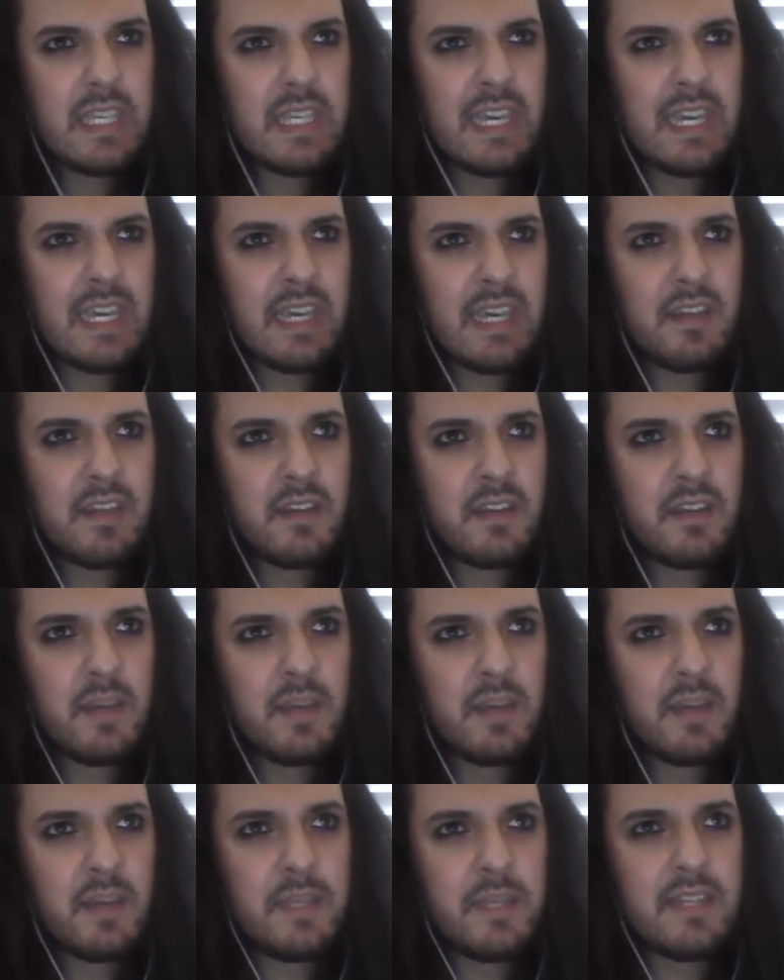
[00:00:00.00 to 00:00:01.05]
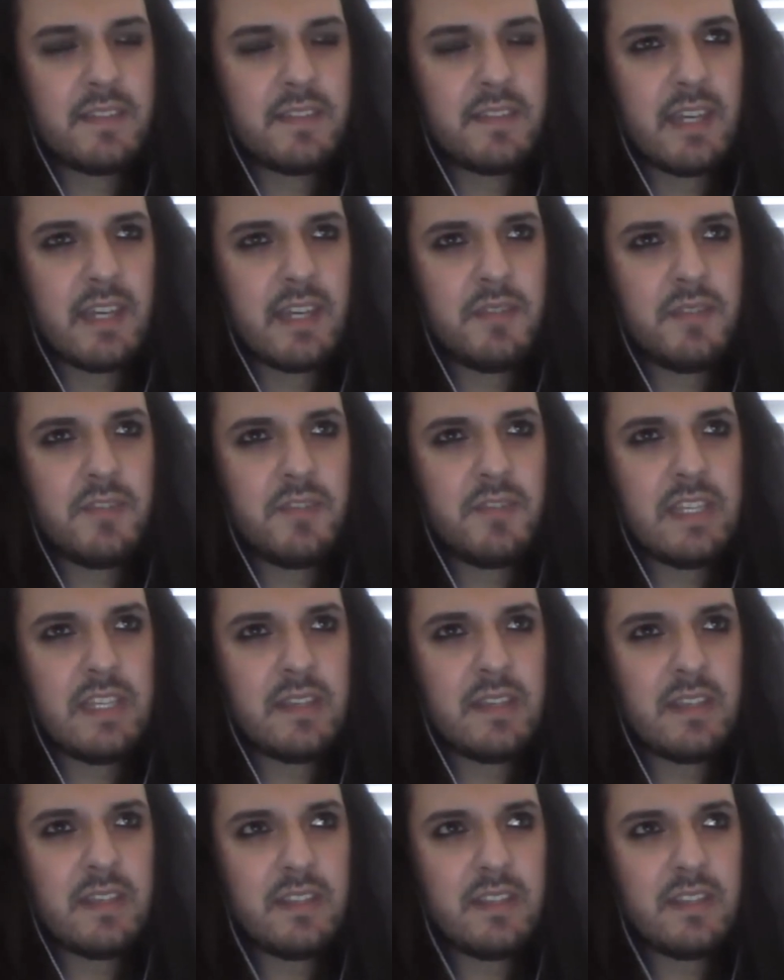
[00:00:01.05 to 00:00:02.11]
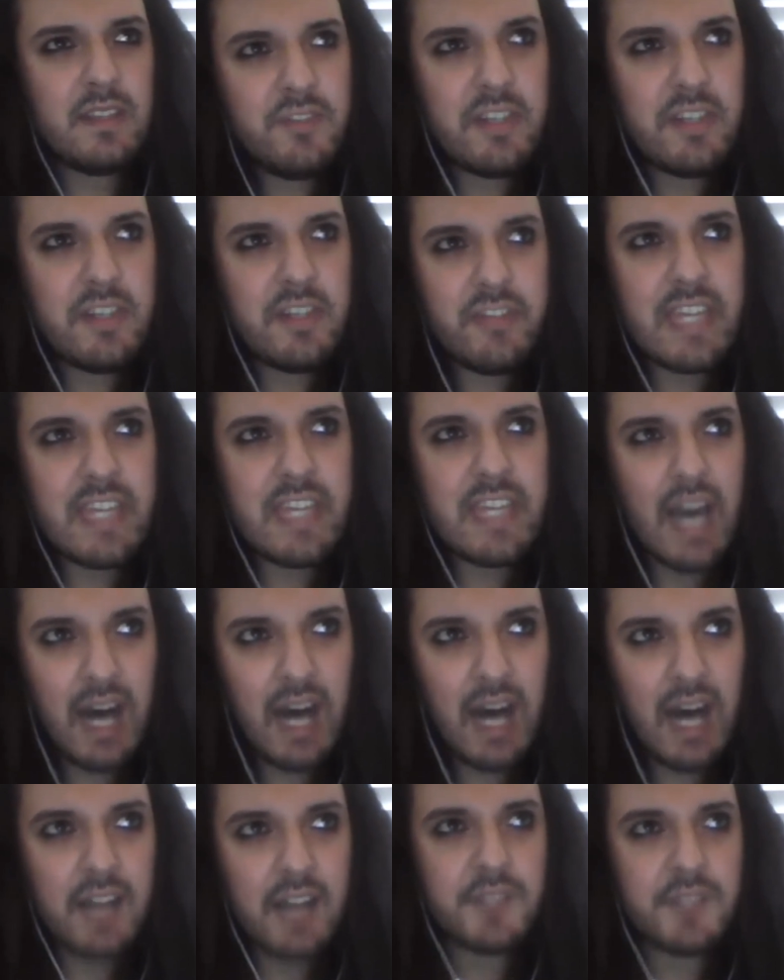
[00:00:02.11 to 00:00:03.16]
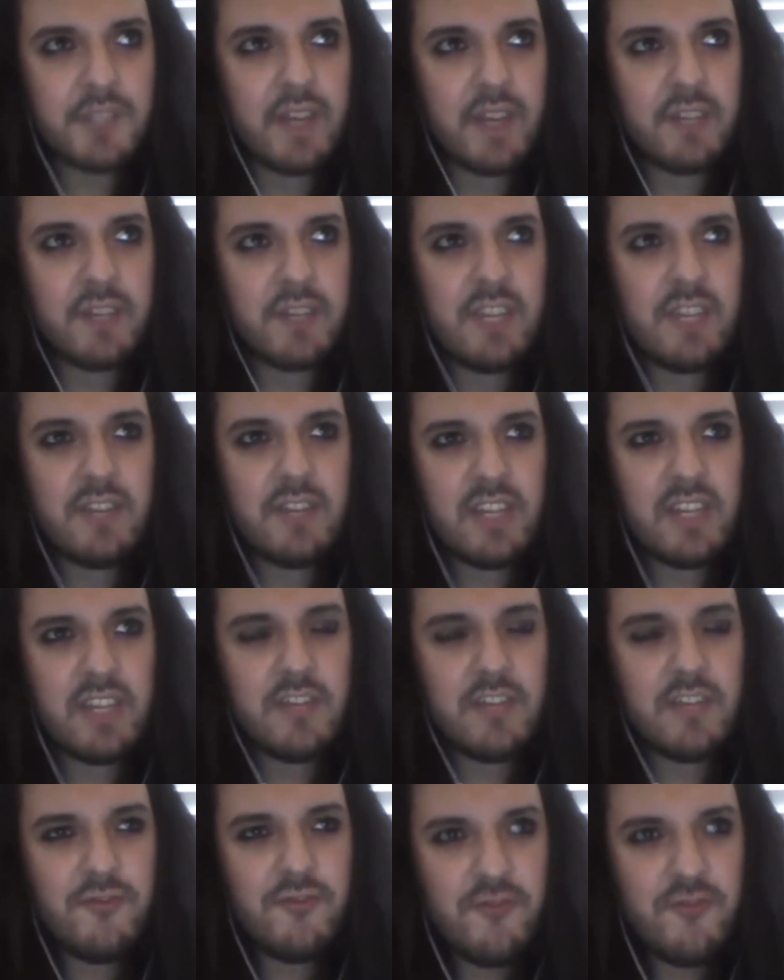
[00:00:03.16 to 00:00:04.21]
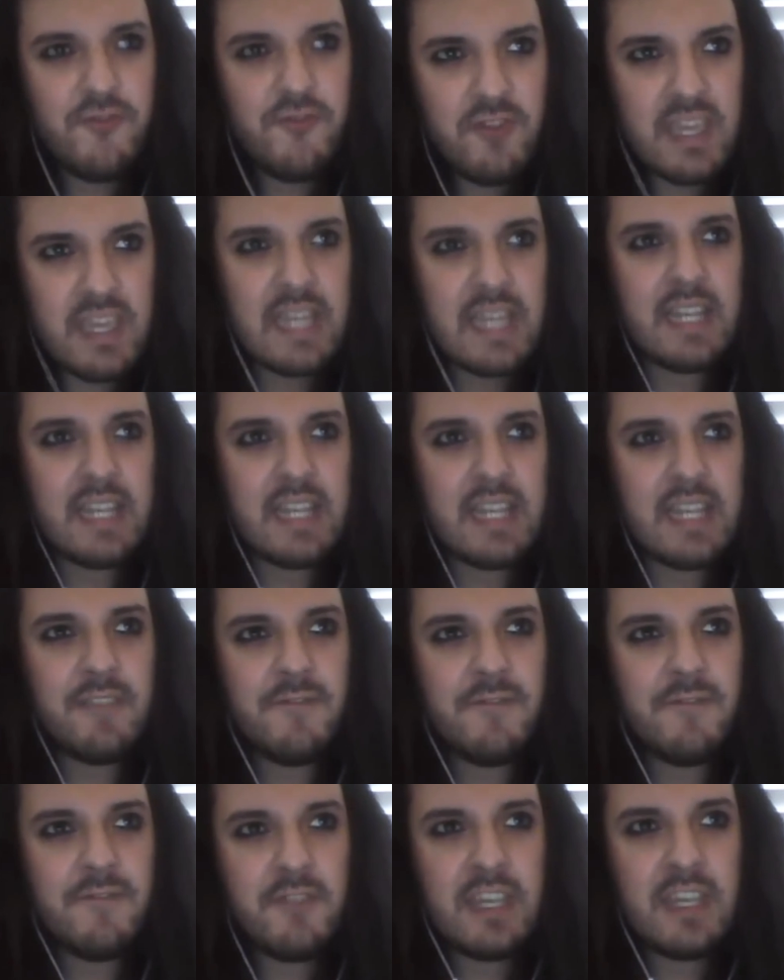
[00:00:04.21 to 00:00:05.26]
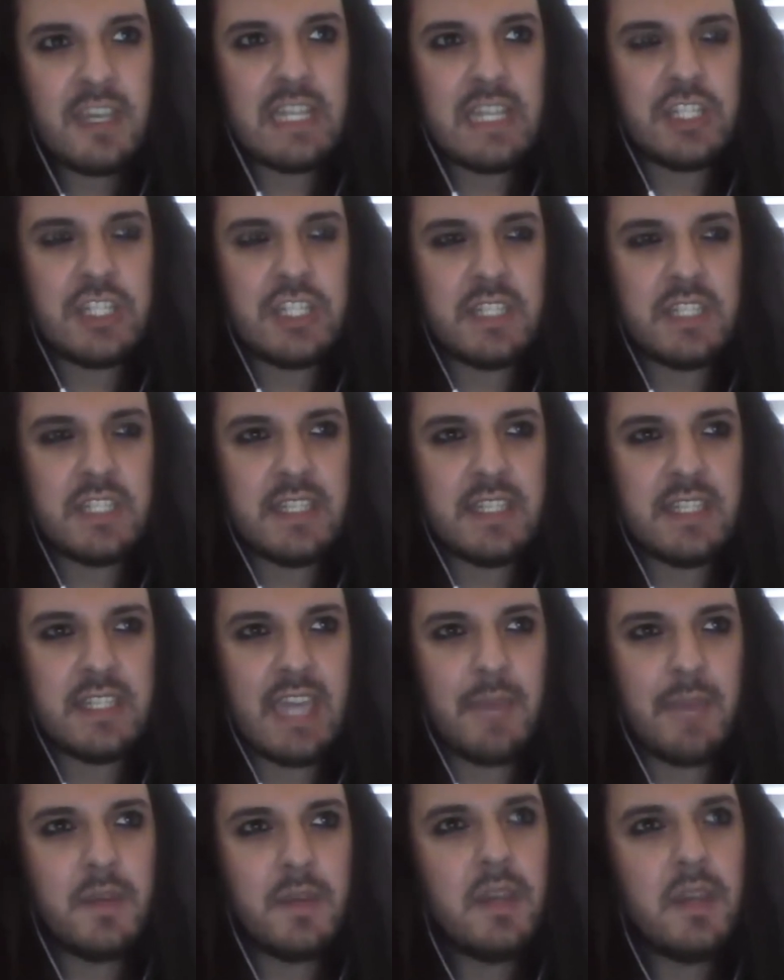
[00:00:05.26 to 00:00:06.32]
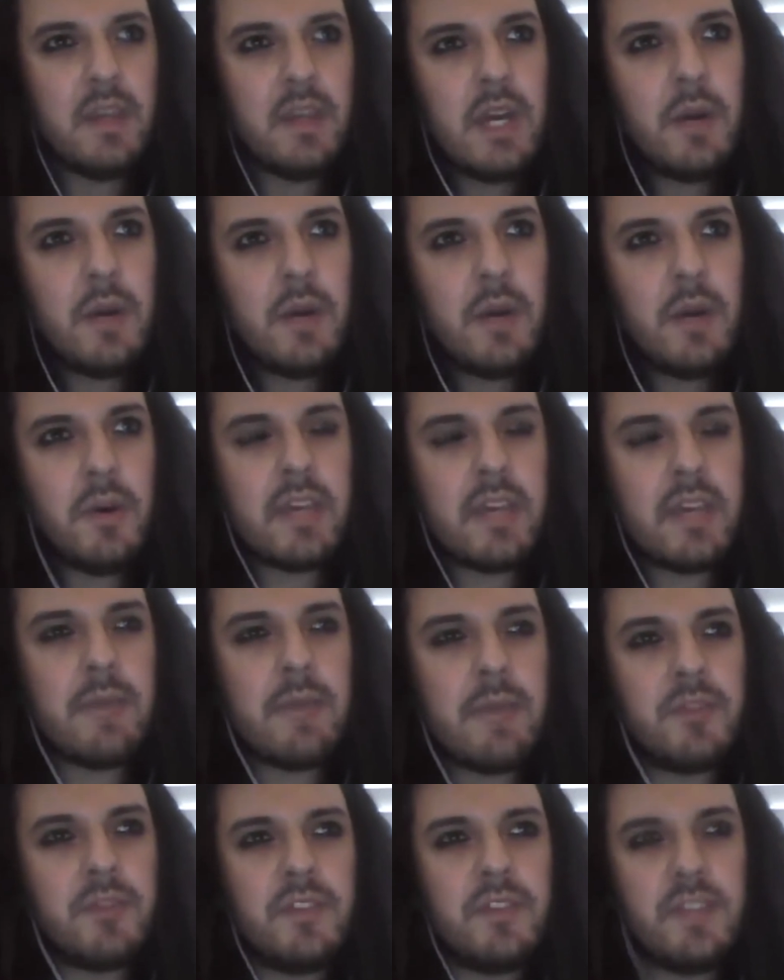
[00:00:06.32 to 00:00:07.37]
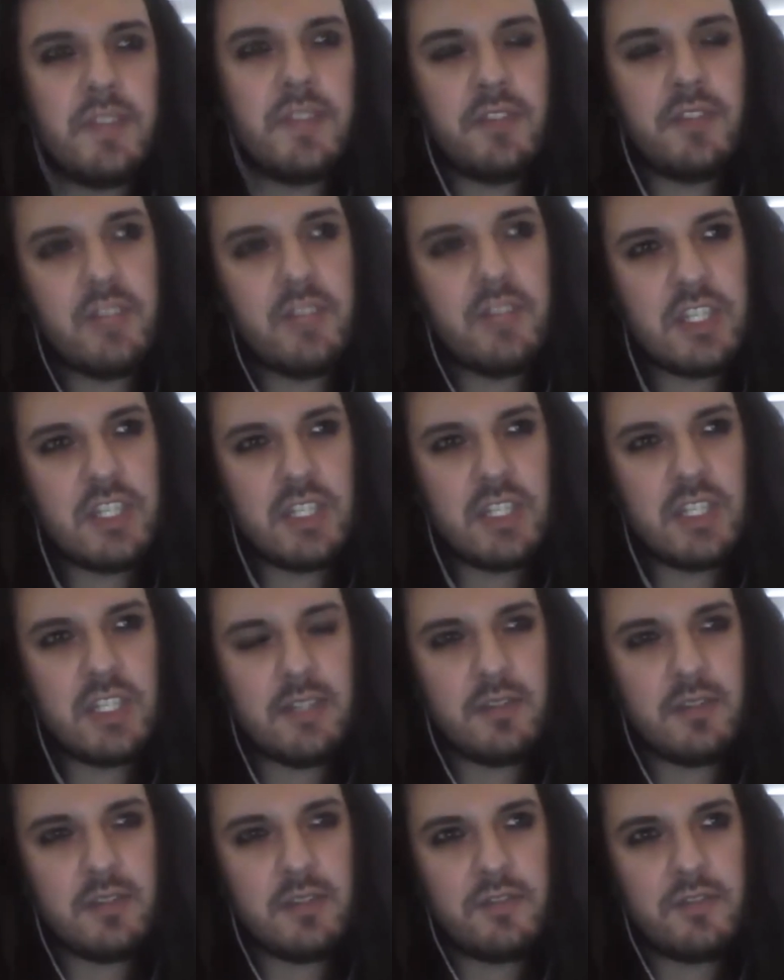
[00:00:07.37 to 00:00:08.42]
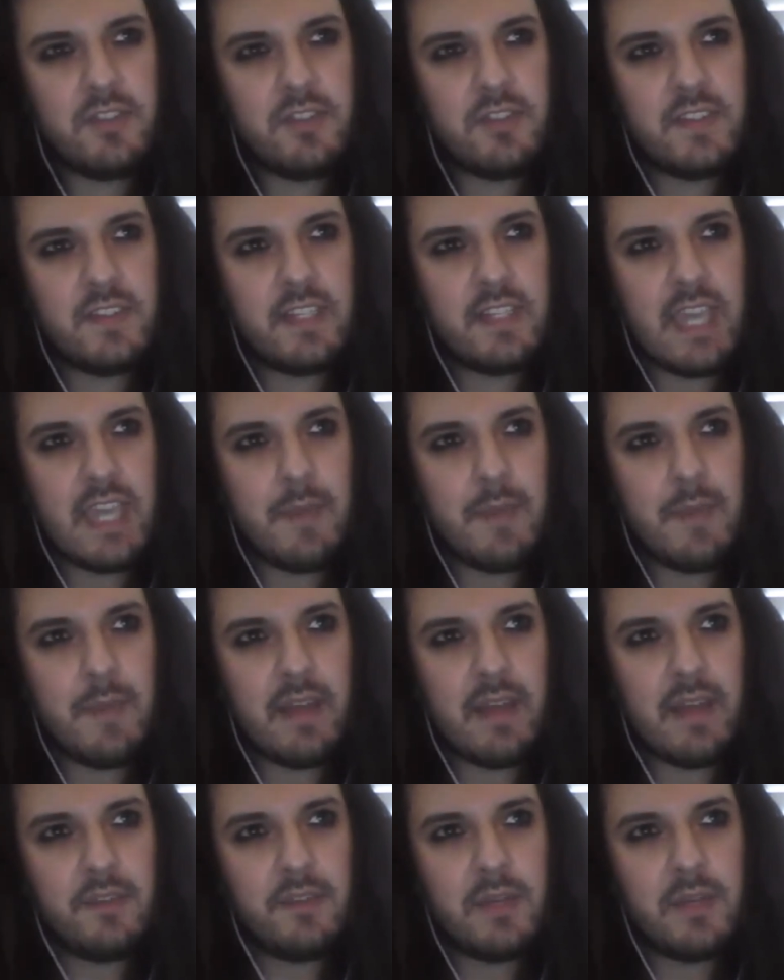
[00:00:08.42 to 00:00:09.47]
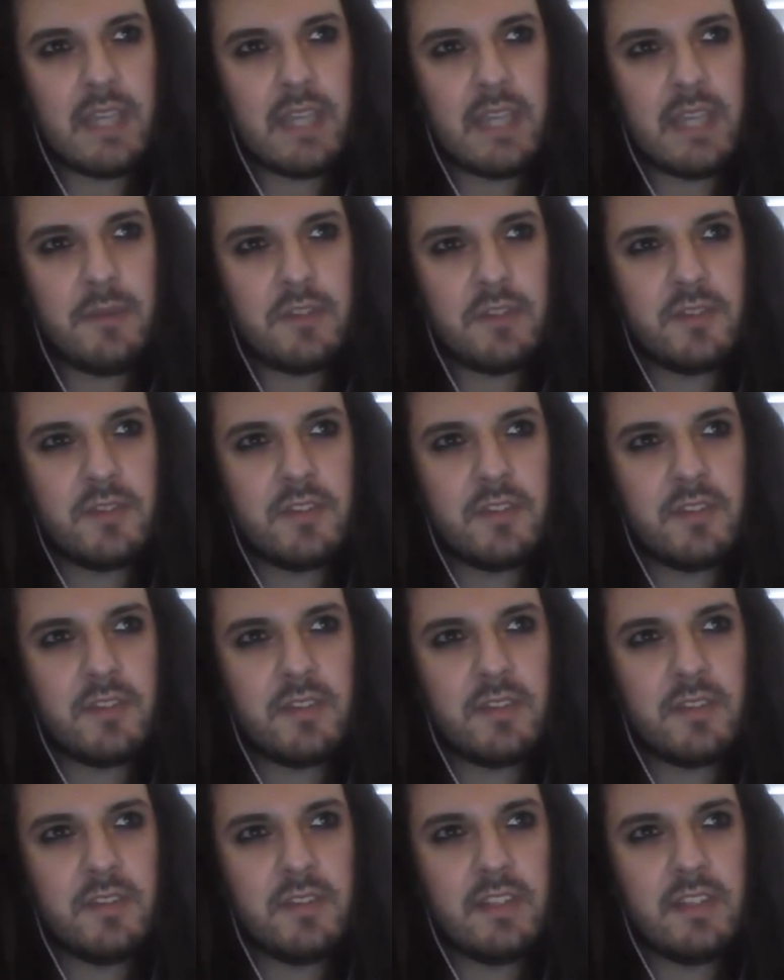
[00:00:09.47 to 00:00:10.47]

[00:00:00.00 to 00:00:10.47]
Yeah, I mean, it's kind of really... It's really, really hard to find a really, really, really, really shitty game. Well, what game was considered really shitty which recently came out? There's one game which was